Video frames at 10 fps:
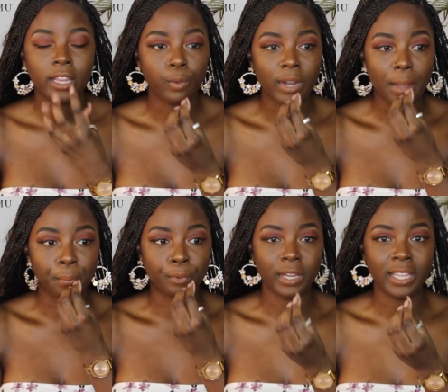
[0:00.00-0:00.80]
Like when
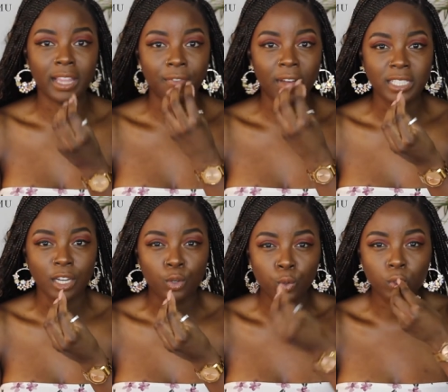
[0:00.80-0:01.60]
I breathe, I felt
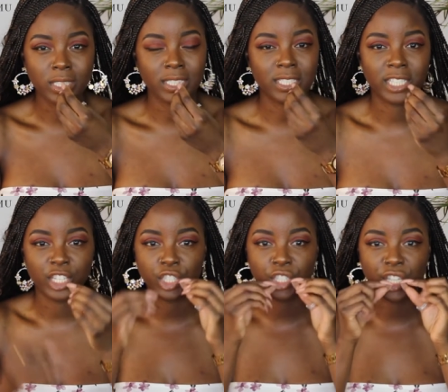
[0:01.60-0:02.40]
a cool
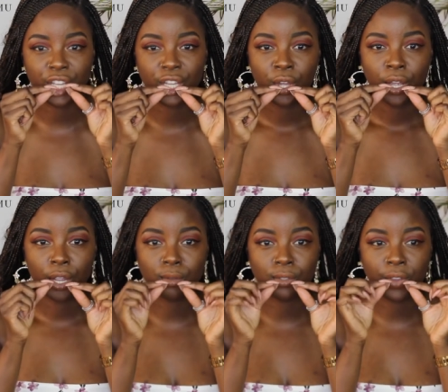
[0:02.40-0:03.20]
sensation, like
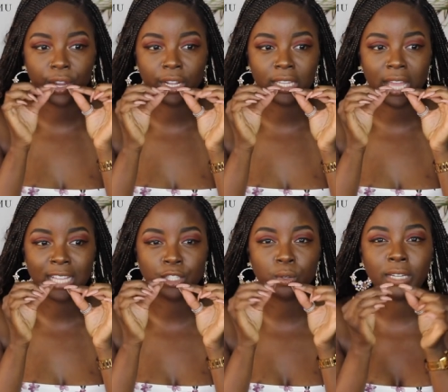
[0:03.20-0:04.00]
it was very,
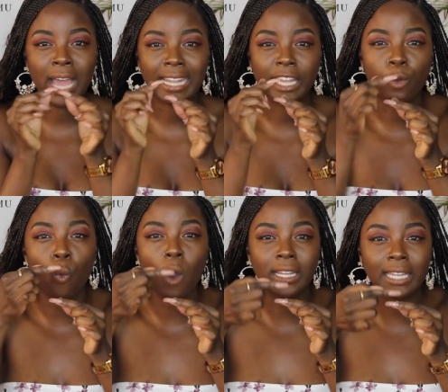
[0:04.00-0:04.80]
as though it had
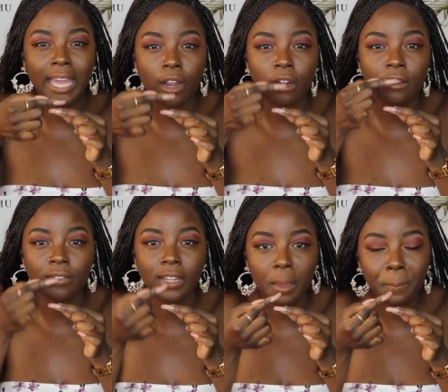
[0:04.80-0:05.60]
like one layer
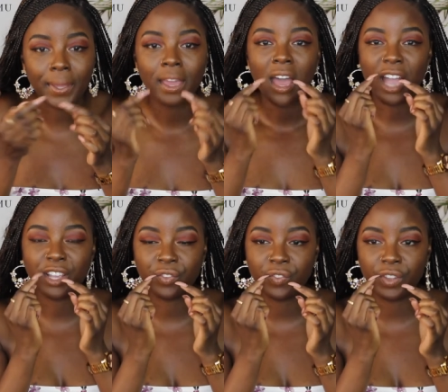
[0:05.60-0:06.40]
of lip.
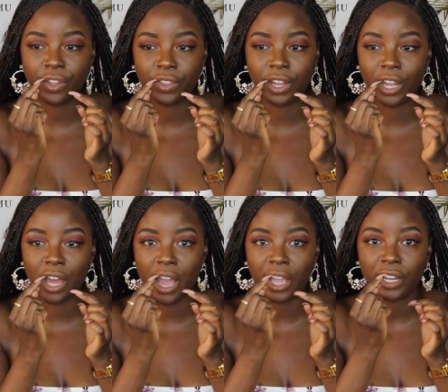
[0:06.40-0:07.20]
I could feel the
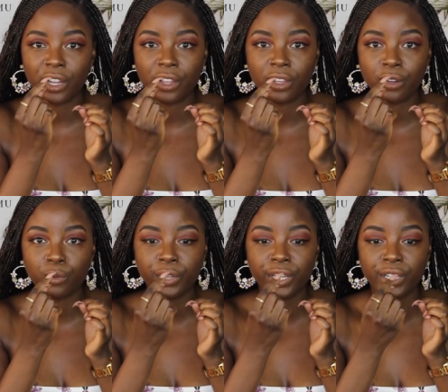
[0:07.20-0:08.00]
line,
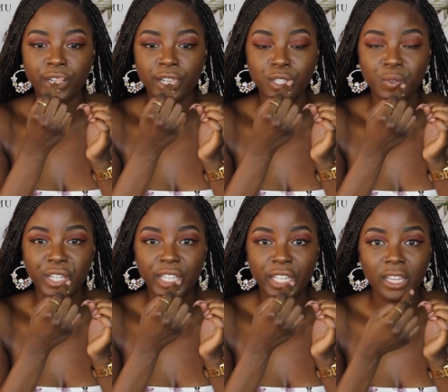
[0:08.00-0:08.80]
the weird
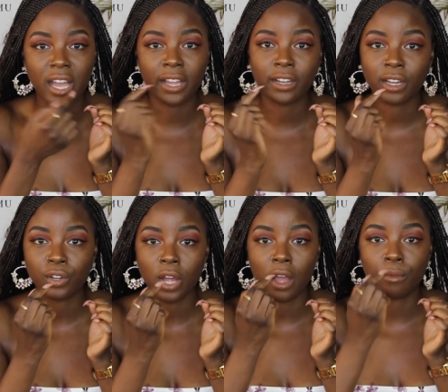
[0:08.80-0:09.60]
squiggly line
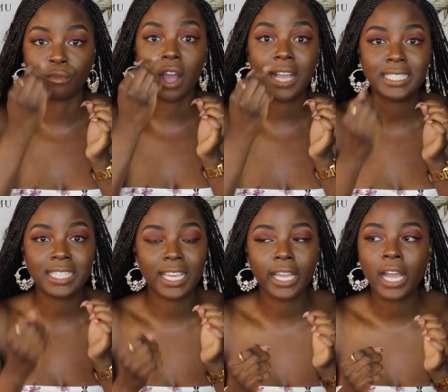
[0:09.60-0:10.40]
um,
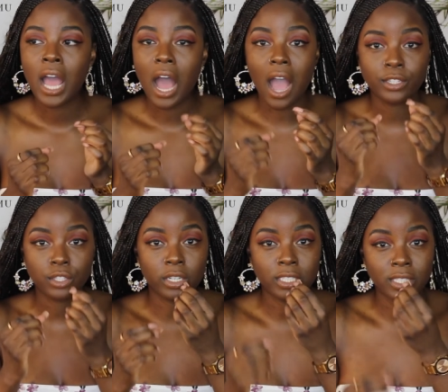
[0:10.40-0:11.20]
rising. I
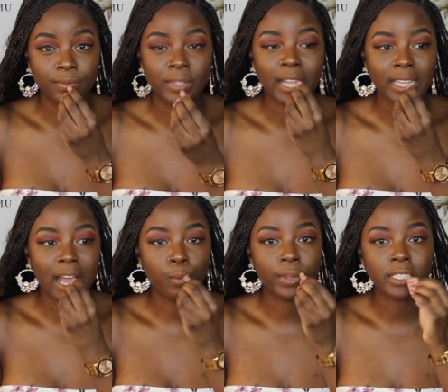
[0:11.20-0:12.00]
started to, that,
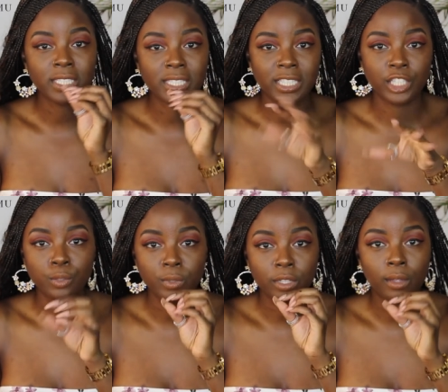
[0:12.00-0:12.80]
that weird
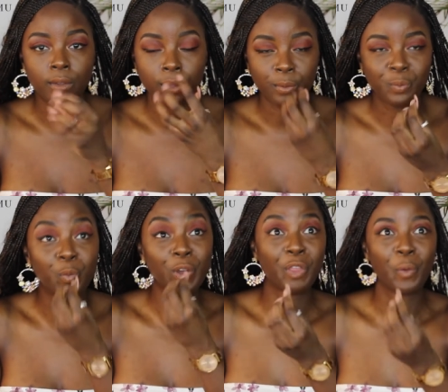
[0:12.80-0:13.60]
sensation with the,
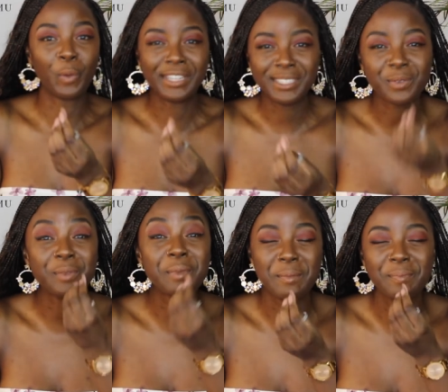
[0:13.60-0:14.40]
the with the wind,
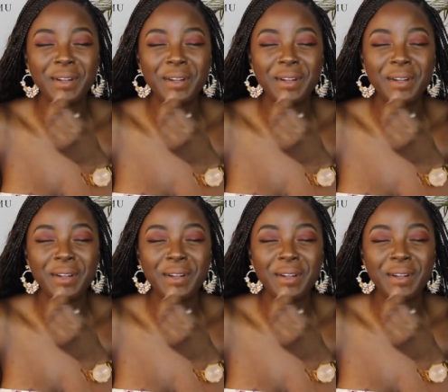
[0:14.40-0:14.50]
with my,